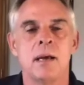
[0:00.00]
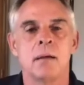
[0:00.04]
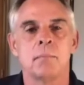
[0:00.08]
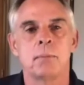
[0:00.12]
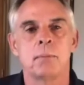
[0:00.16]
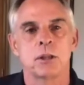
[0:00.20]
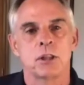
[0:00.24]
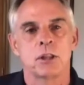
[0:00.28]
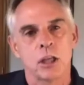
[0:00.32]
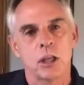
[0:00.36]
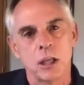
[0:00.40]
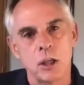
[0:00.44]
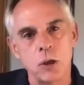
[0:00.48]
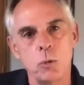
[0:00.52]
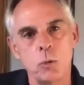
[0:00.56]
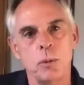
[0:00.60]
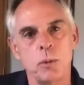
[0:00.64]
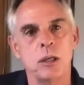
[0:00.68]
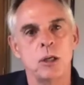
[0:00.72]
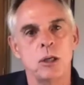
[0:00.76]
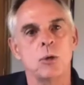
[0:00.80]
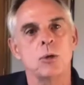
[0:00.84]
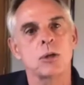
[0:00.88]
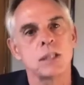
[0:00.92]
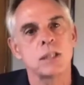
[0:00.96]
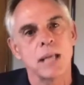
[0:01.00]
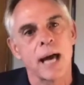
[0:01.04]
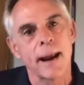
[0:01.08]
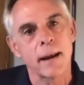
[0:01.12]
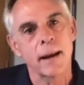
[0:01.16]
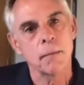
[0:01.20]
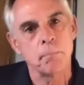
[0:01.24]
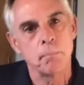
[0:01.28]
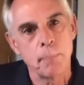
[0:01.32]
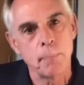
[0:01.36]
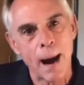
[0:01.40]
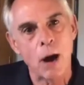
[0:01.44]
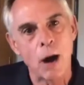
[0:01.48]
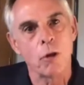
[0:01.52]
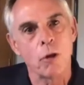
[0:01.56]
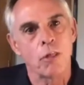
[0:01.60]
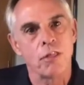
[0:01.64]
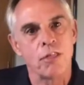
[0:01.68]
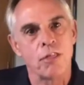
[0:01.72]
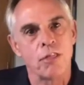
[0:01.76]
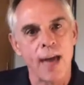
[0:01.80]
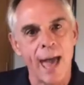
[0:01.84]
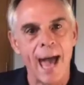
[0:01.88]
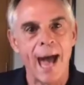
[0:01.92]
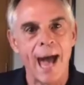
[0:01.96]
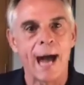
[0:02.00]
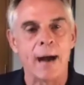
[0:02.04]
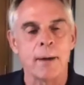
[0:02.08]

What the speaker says: But the QBQ is not about that.